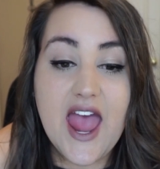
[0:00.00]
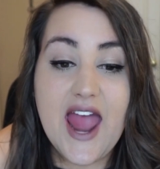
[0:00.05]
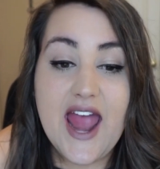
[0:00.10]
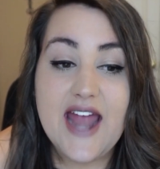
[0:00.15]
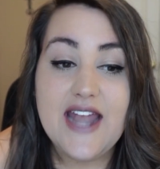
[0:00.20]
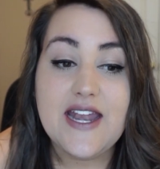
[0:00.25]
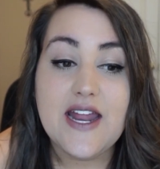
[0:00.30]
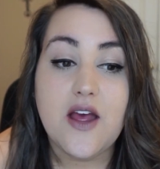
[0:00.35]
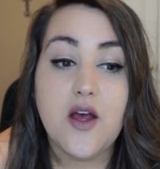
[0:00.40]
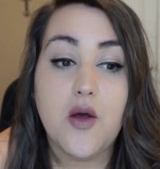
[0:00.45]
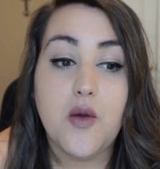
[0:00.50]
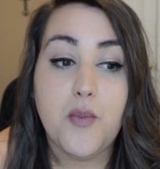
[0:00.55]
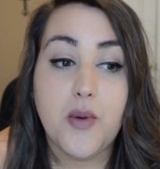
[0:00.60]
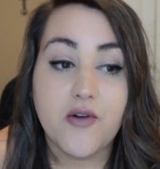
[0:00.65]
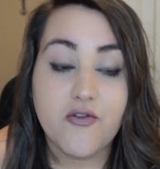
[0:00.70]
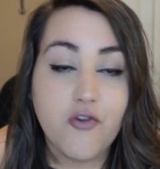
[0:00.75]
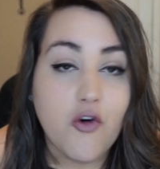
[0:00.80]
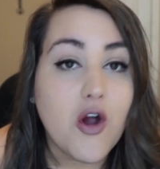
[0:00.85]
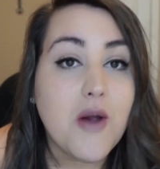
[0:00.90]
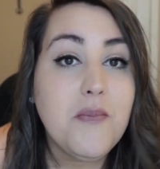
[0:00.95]
And
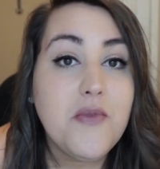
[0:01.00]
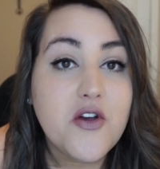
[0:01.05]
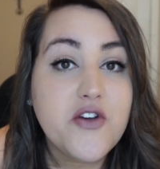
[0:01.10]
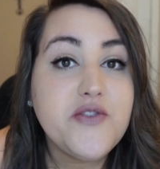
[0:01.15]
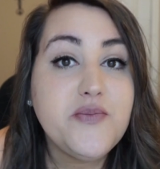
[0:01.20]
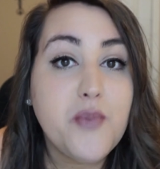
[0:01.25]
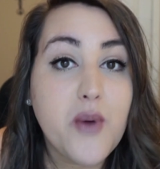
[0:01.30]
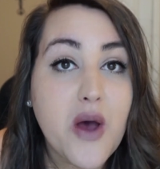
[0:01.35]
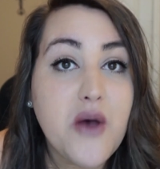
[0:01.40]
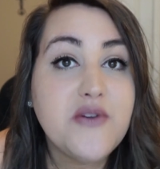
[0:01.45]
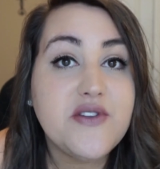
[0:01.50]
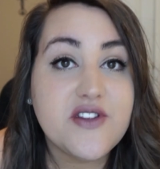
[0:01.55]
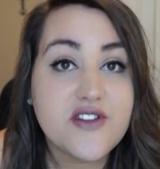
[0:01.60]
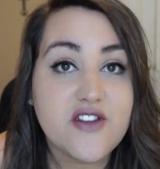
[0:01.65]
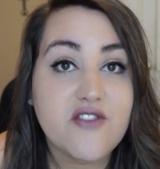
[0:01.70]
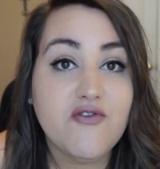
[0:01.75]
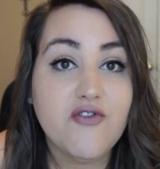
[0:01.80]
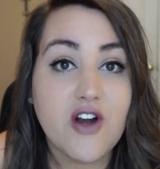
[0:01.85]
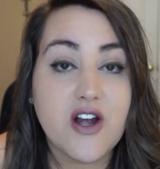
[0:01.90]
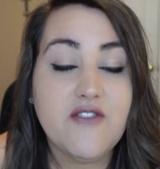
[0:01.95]
perform those
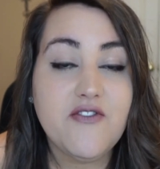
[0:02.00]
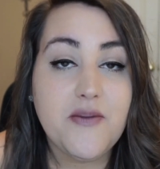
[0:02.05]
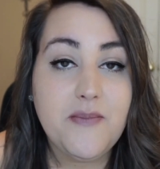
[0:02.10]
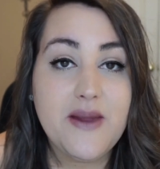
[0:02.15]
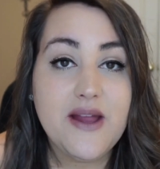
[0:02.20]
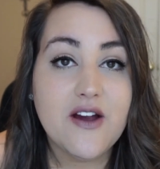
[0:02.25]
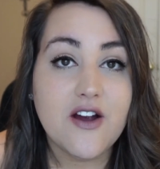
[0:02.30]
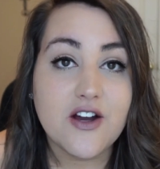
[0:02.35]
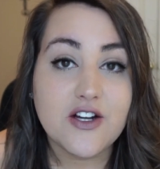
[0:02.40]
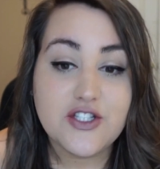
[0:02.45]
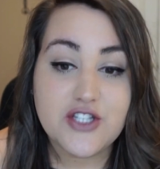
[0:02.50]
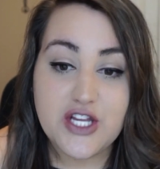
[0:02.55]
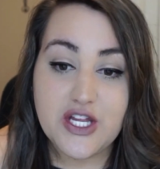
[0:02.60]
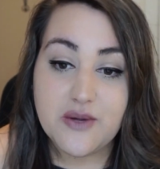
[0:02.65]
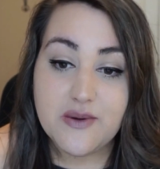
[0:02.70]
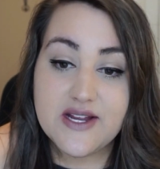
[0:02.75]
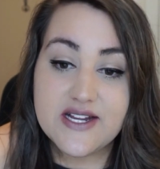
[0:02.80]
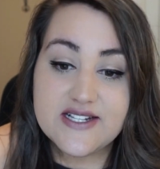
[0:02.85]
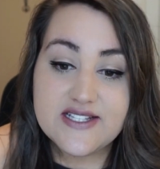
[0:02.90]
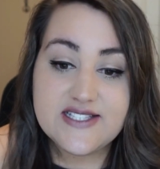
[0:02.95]
poses in front of a mirror so
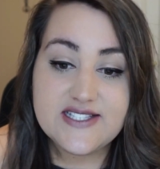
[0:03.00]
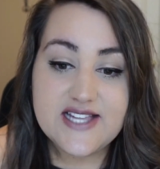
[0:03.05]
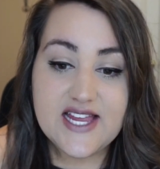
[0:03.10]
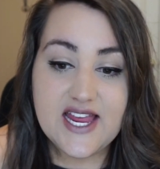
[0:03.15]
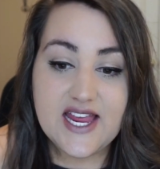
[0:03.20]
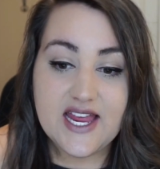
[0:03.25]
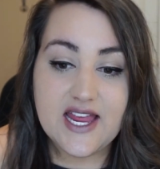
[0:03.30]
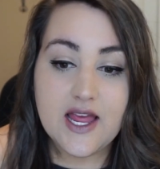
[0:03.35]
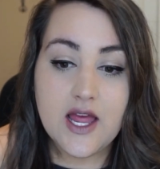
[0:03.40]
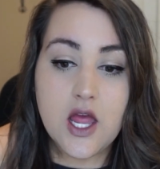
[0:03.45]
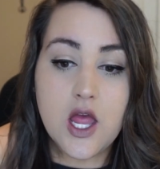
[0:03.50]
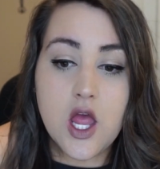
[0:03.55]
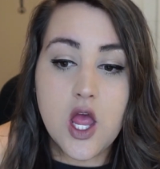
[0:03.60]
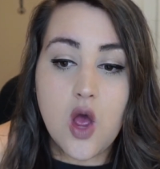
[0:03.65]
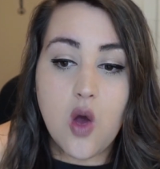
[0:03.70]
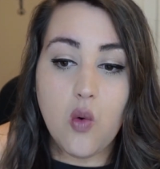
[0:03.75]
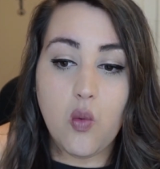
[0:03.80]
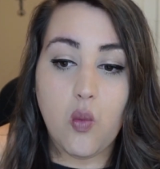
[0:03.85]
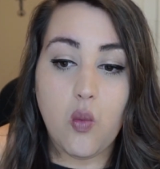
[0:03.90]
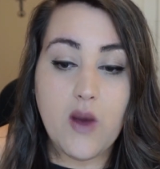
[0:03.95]
you can see
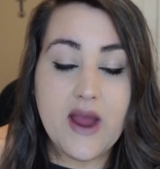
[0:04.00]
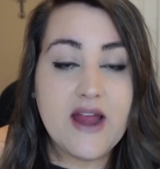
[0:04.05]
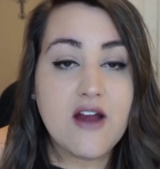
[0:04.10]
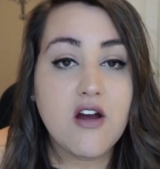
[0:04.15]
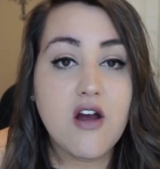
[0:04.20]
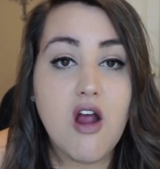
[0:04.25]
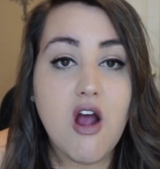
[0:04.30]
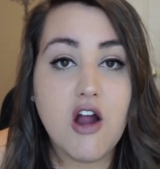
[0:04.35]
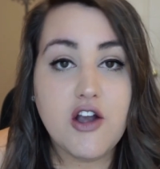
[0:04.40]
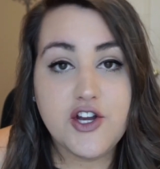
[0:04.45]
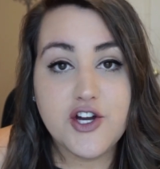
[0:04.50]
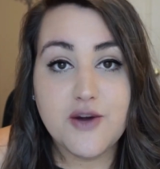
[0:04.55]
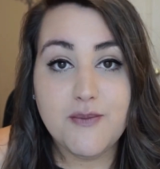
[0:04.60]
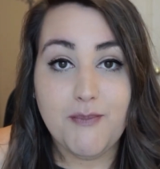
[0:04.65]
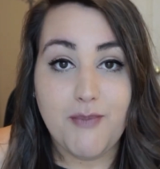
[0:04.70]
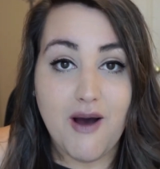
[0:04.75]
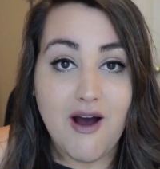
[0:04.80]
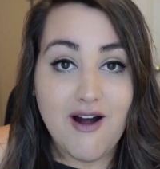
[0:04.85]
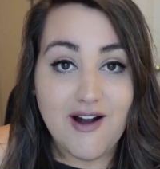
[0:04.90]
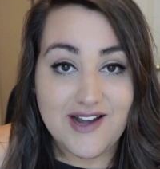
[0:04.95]
where on your
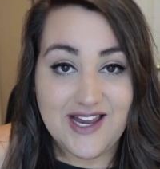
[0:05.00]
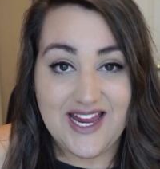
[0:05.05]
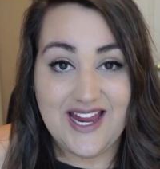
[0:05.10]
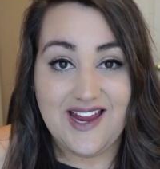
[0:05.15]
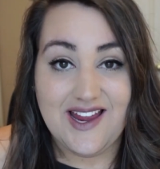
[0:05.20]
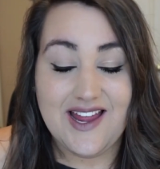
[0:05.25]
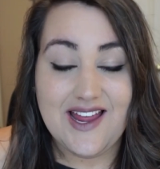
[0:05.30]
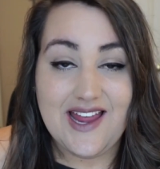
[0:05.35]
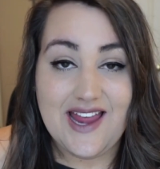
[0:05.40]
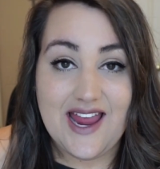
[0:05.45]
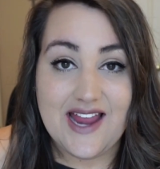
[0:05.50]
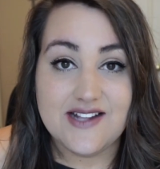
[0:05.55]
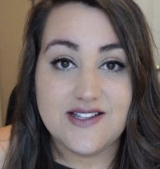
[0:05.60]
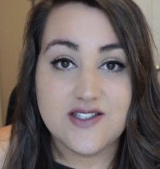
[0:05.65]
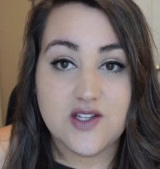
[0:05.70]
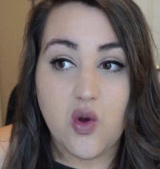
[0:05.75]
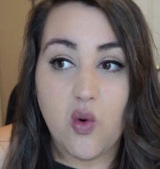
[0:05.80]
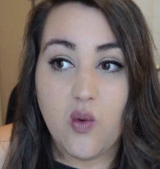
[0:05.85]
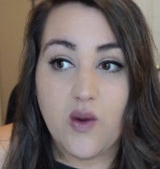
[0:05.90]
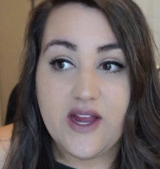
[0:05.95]
body
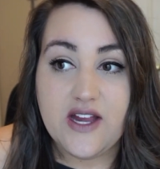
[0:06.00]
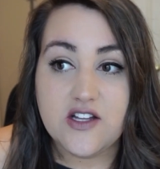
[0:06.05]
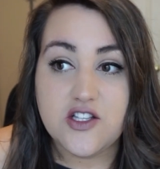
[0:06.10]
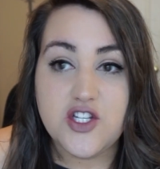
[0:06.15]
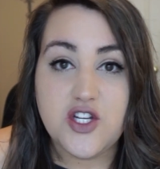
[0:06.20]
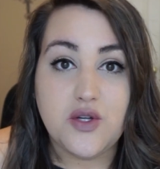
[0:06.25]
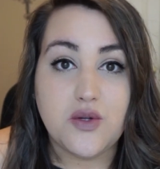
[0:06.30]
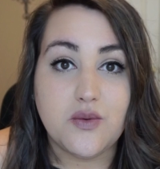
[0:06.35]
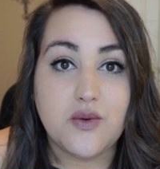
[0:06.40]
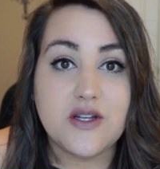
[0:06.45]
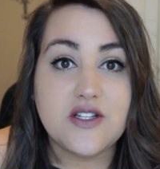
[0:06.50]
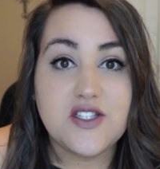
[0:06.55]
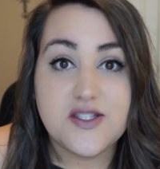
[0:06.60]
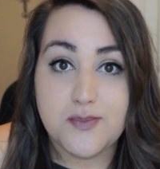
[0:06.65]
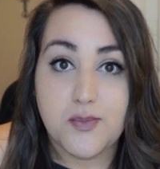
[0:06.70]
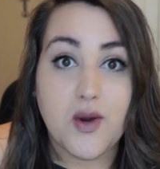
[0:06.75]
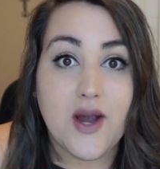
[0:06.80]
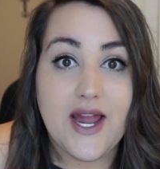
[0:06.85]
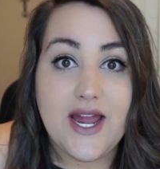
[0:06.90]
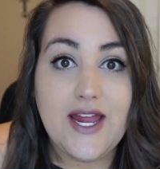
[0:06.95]
it's going to
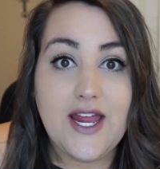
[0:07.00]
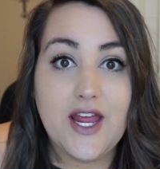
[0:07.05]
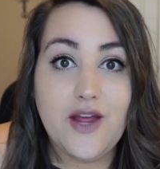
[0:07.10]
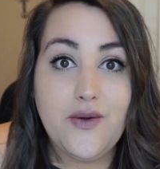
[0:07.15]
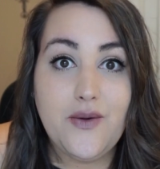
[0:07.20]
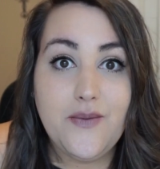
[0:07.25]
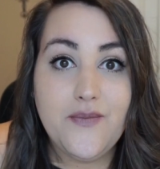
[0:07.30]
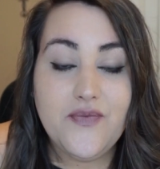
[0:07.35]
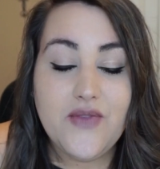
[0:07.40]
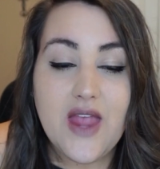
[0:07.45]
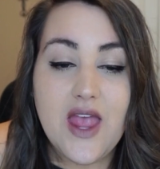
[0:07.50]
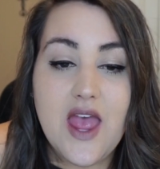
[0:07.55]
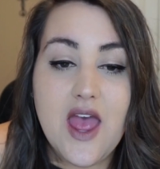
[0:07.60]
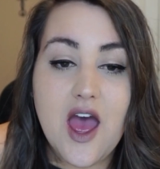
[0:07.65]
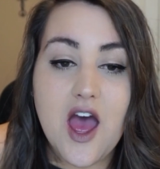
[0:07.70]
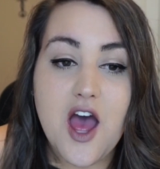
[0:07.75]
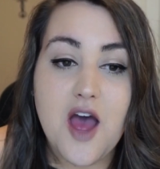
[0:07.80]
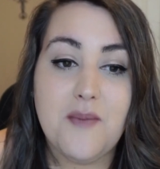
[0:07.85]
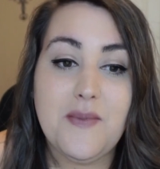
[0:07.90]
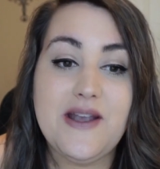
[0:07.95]
spray you.
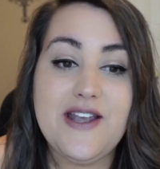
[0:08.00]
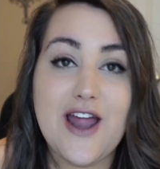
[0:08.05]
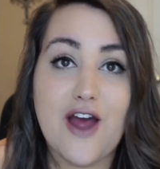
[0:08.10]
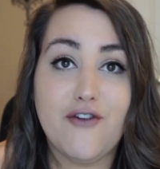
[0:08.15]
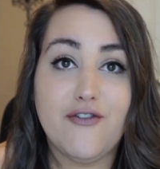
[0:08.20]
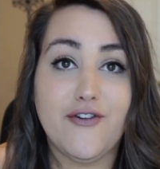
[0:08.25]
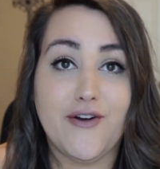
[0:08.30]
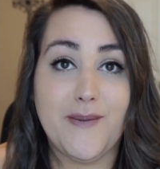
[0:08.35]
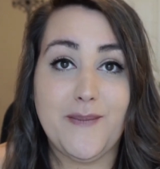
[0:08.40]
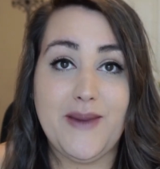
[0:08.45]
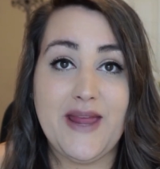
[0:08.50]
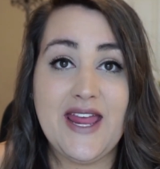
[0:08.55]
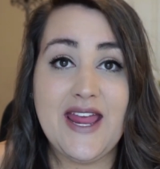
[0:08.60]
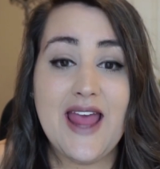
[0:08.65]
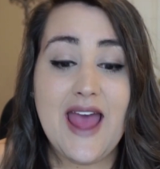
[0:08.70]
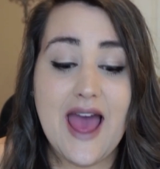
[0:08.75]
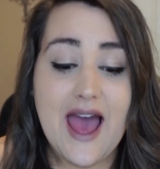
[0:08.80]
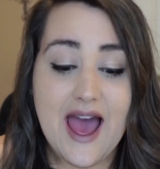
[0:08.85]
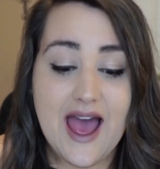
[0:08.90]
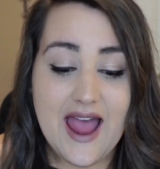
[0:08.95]
Now for
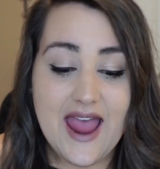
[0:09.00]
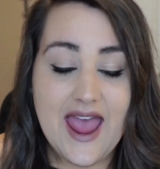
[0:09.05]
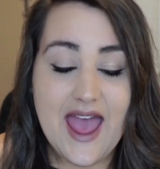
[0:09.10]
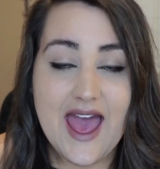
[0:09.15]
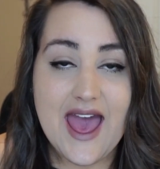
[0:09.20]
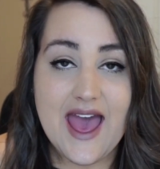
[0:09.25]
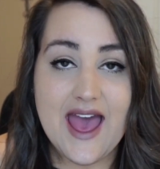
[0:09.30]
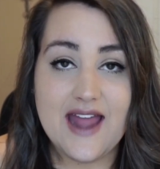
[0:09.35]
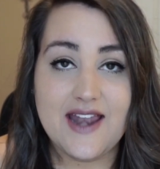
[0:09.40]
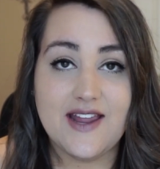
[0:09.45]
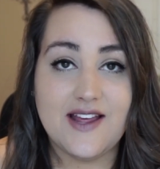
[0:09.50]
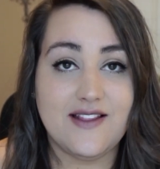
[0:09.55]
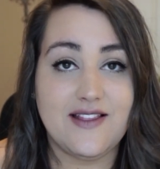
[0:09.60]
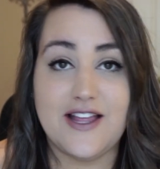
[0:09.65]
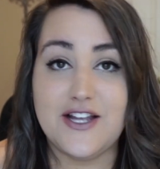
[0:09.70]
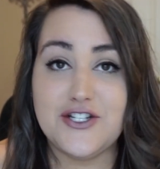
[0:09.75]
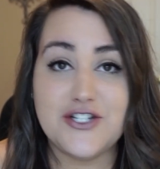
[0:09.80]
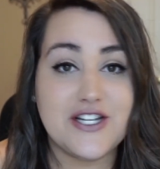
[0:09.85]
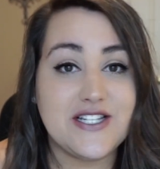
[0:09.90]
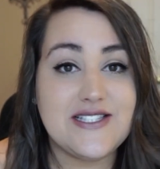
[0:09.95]
me, I had,
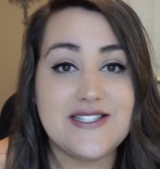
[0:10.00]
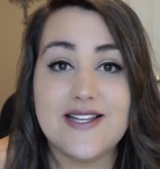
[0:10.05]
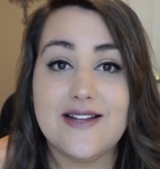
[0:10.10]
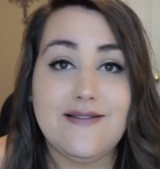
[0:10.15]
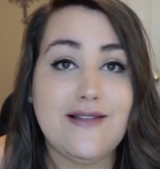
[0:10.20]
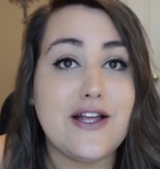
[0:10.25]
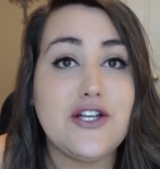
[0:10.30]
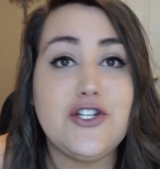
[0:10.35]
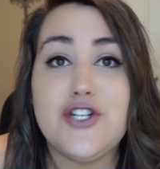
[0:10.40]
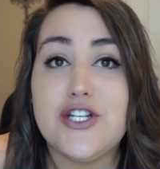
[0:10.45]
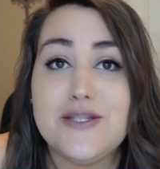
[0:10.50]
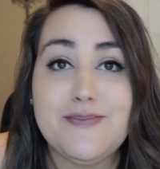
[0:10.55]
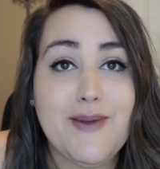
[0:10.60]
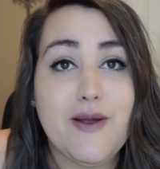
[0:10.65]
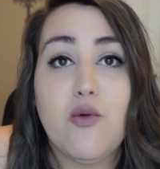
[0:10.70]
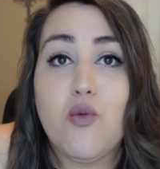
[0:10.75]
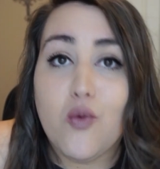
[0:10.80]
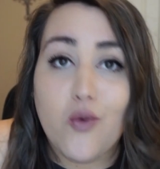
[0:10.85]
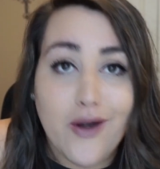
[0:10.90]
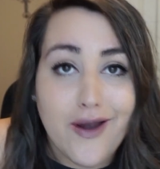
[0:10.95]
let's just
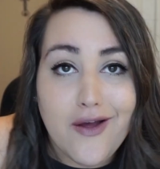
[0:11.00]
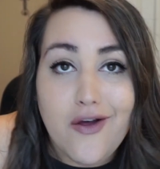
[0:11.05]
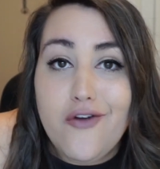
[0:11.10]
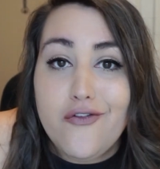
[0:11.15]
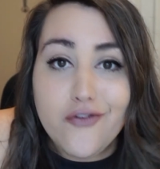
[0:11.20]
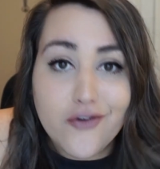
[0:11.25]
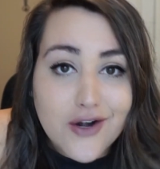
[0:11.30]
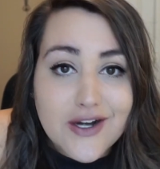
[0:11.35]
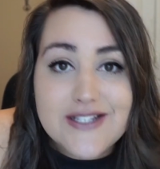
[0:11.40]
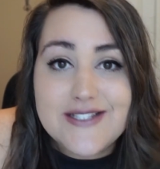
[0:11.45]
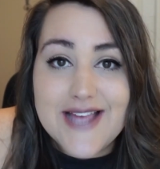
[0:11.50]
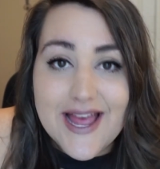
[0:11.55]
be real for a